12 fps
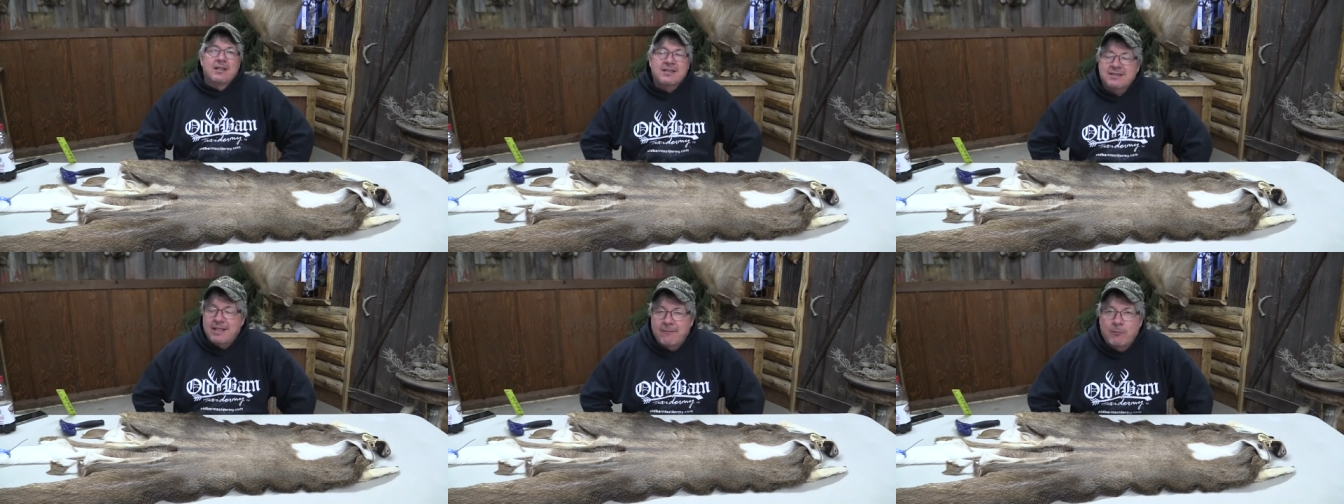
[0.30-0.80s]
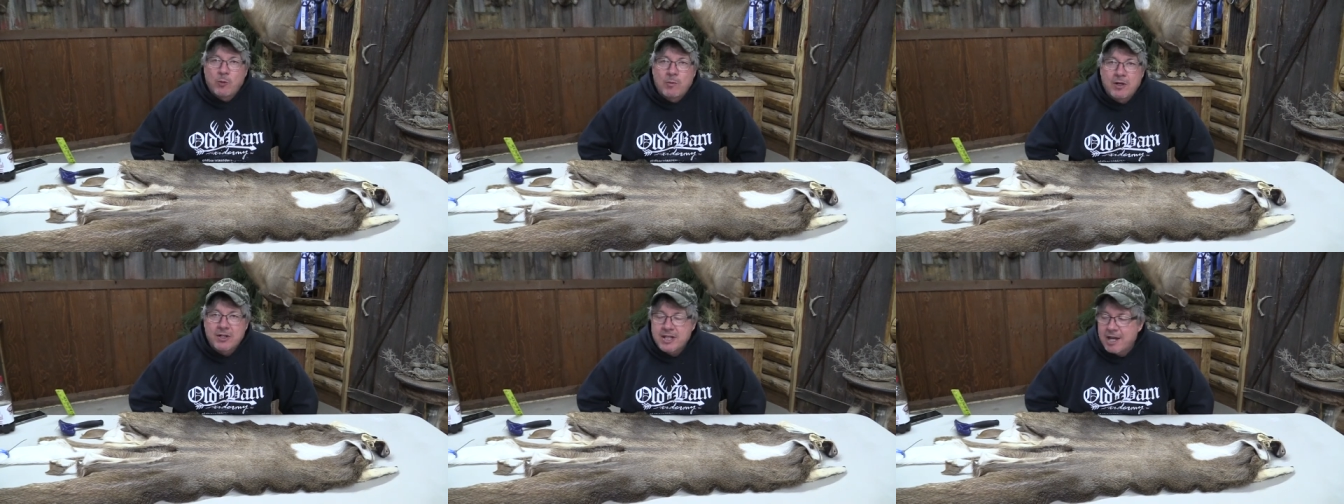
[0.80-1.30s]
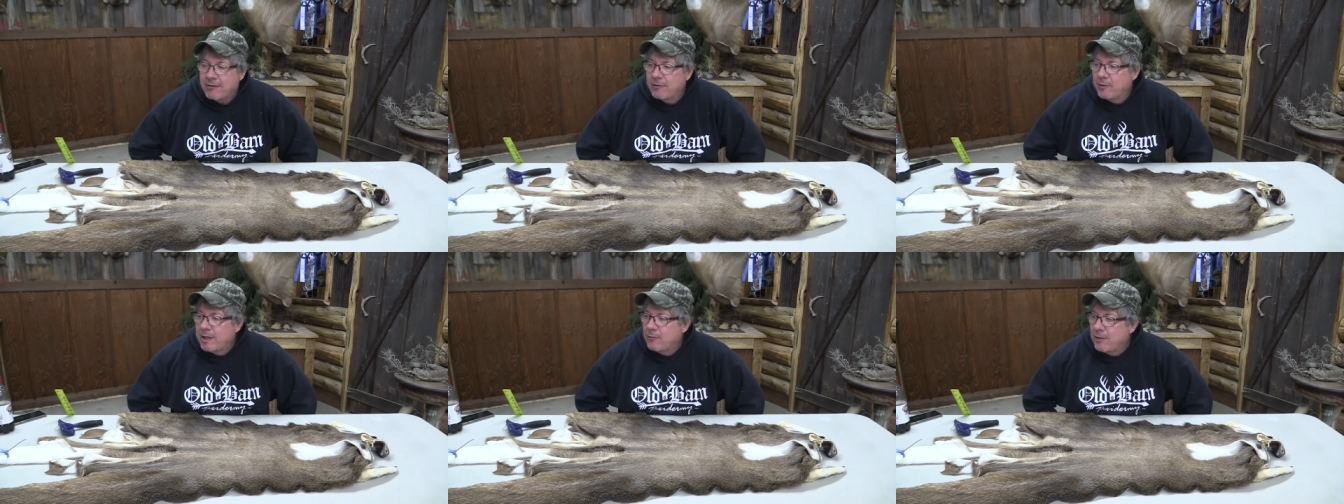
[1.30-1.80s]
The Sam Old Barn
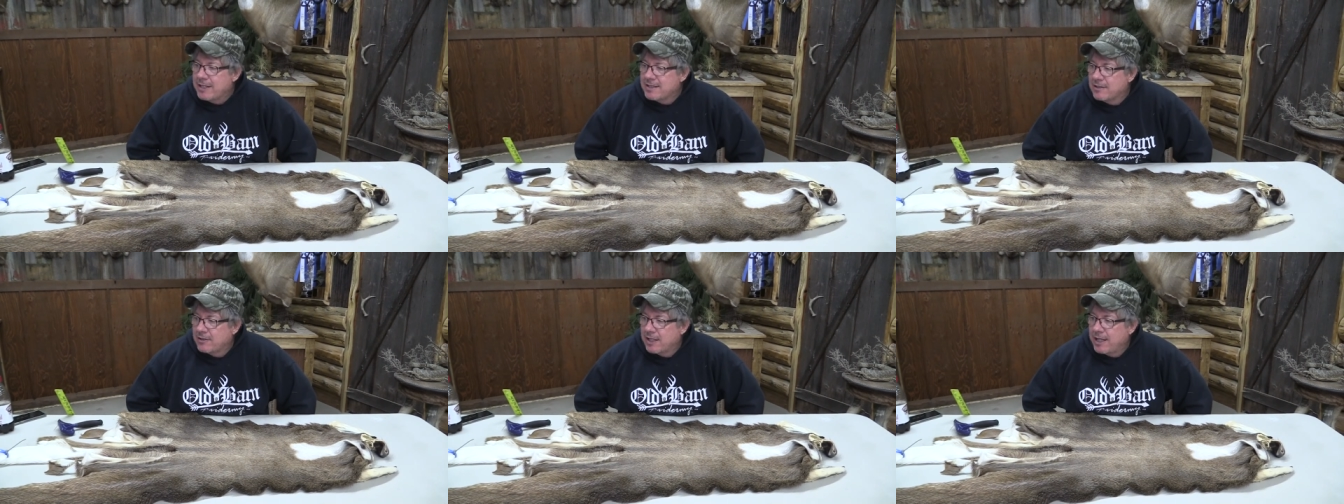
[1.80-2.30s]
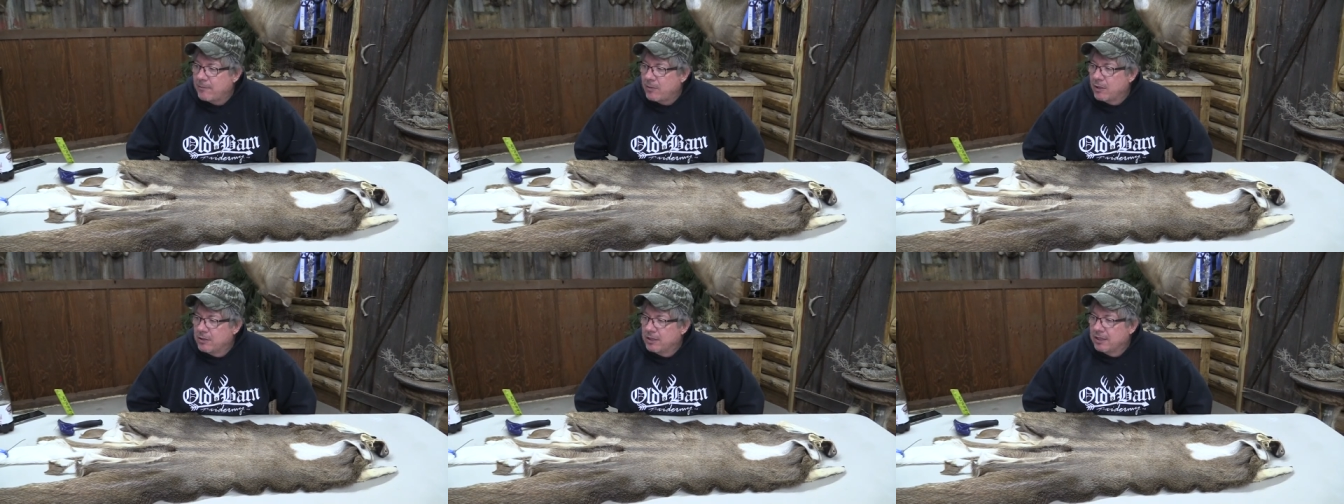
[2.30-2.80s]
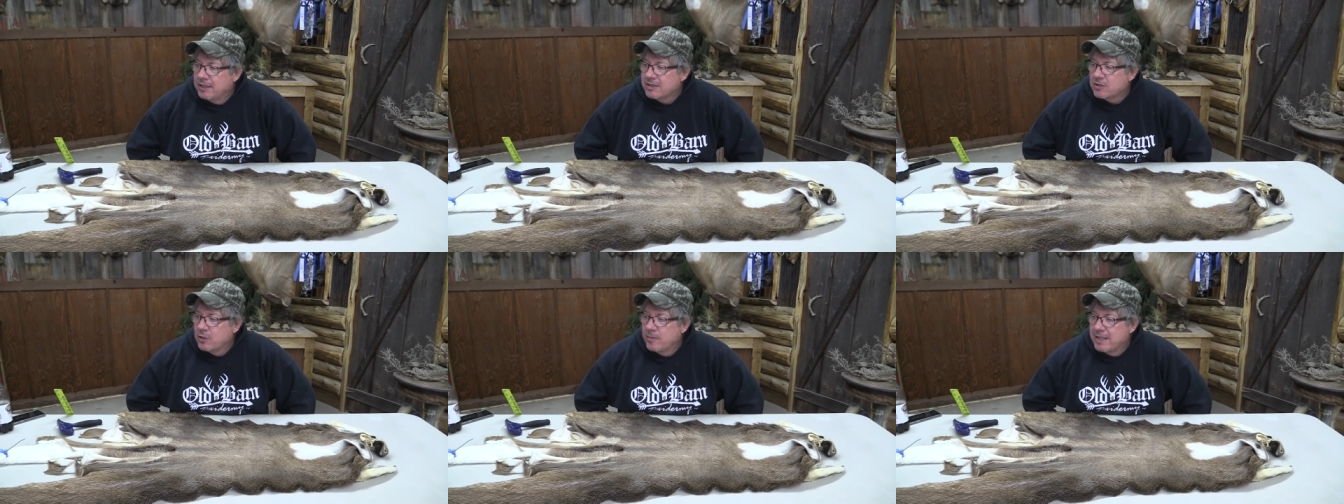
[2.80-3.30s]
Tannery, we got a whitetail cape.
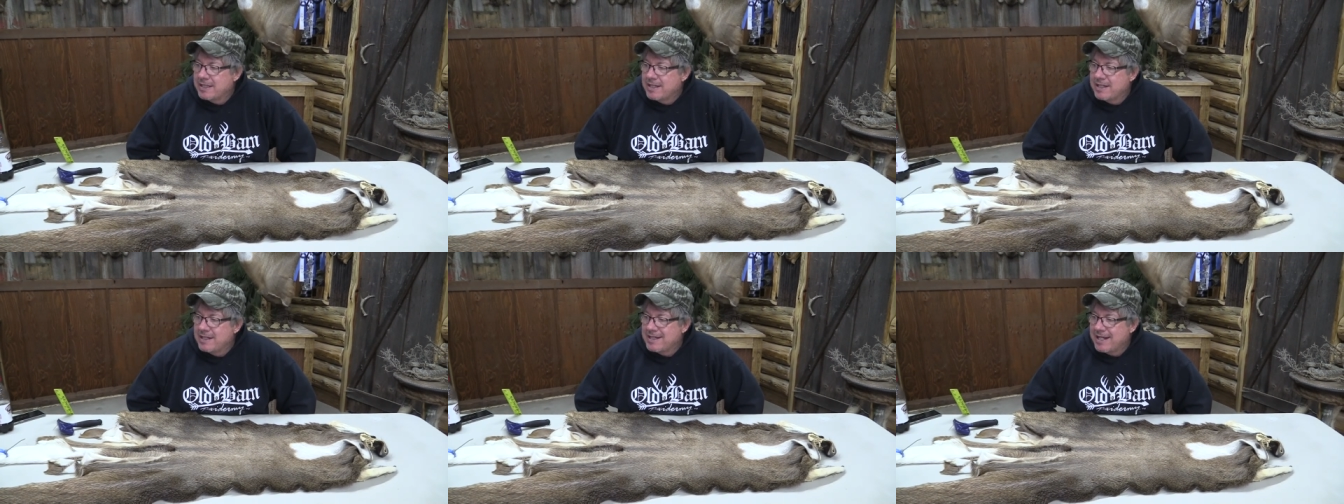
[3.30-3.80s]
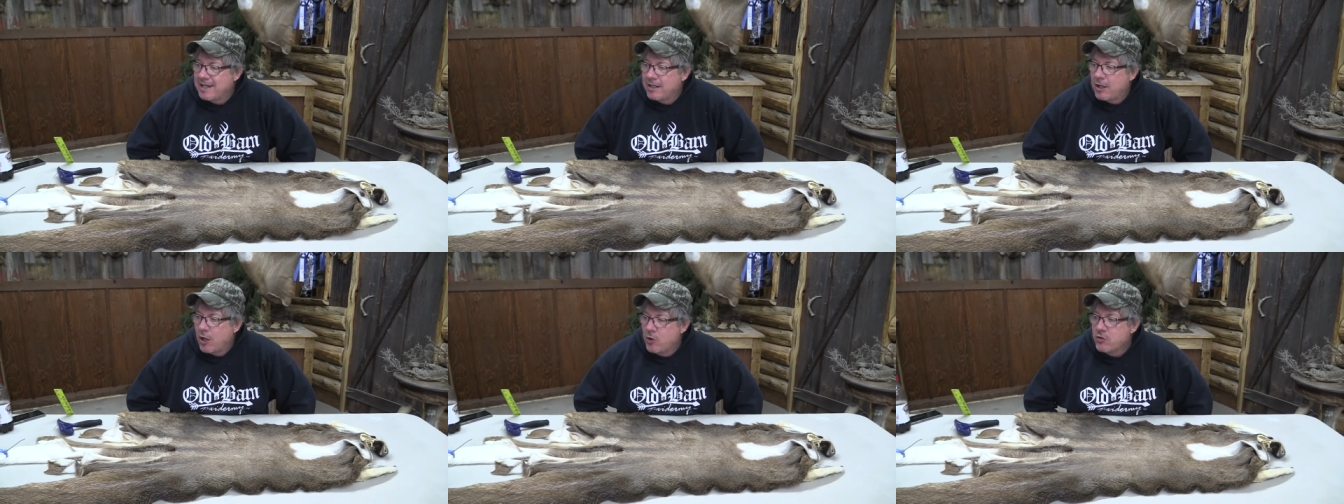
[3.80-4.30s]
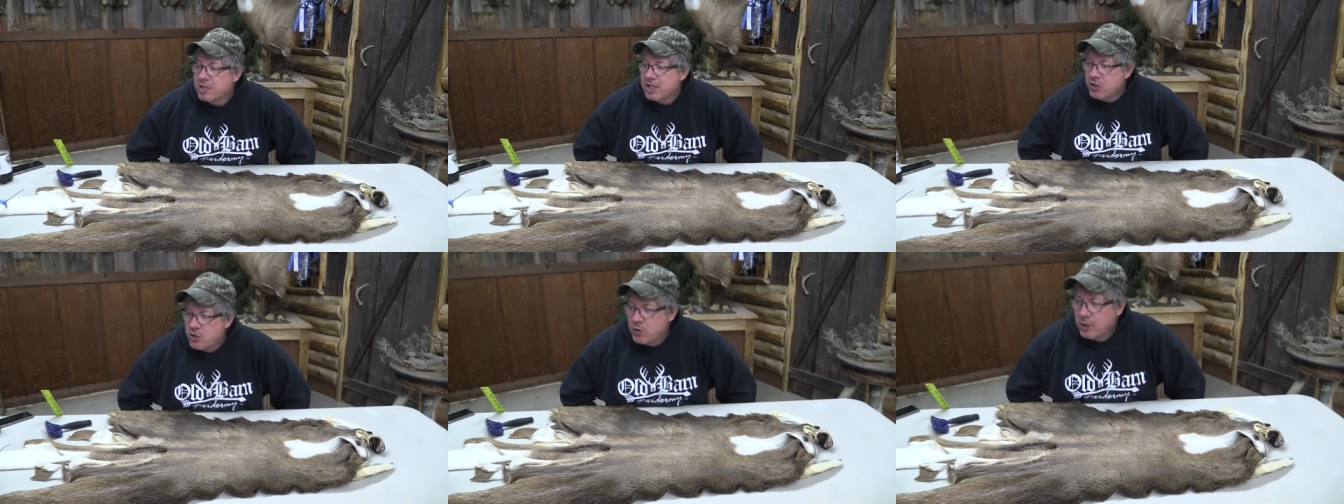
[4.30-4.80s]
It's OBT
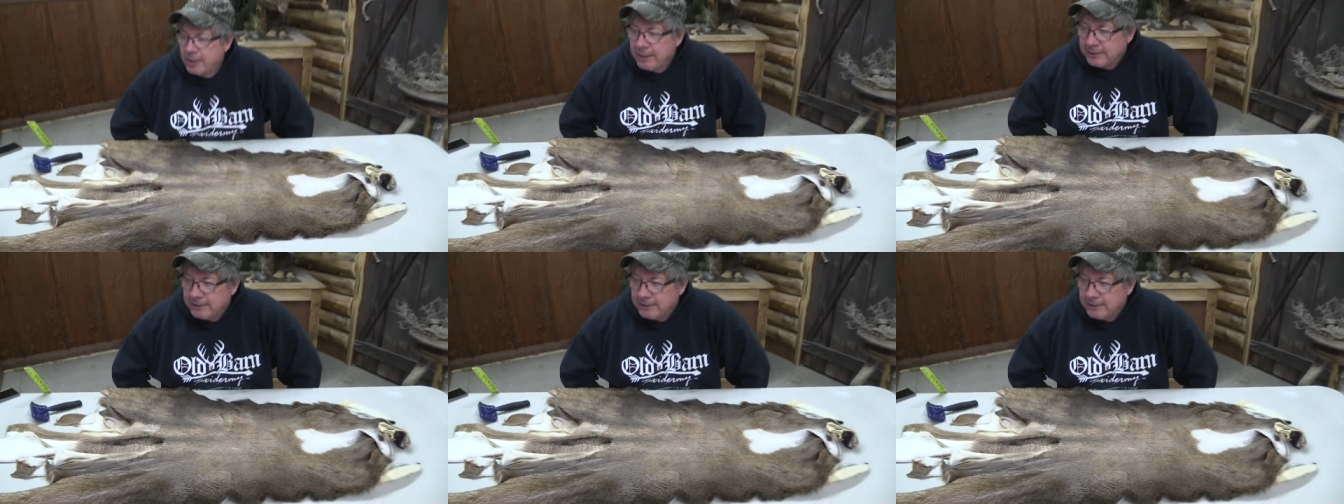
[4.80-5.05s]
1002.